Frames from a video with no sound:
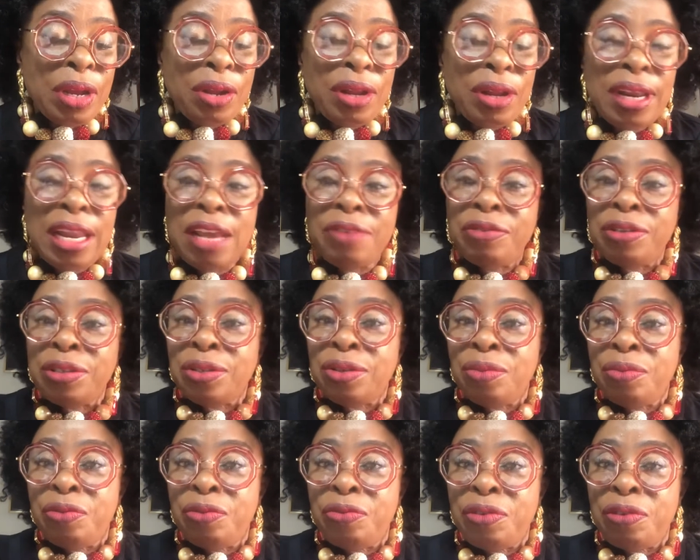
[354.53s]
your life is not
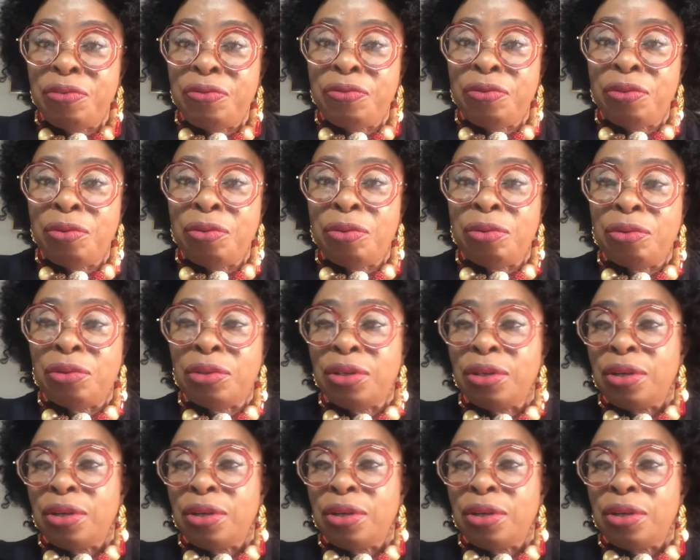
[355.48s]
moving forward,